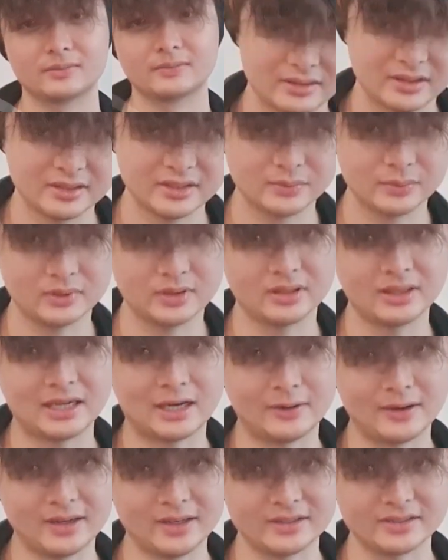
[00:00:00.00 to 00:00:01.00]
This will
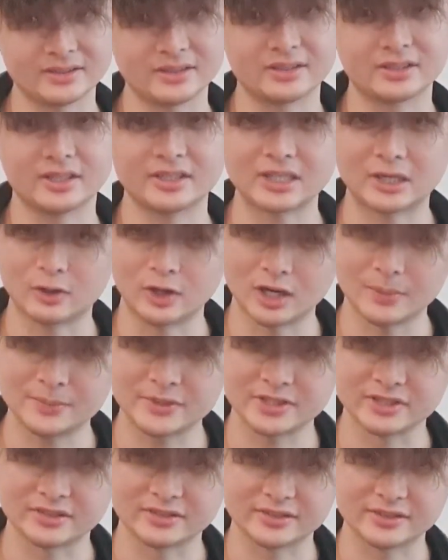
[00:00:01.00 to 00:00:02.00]
allow us to judge our
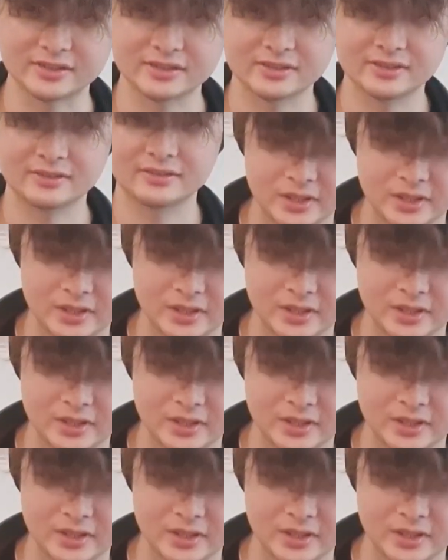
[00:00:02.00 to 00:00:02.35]
options.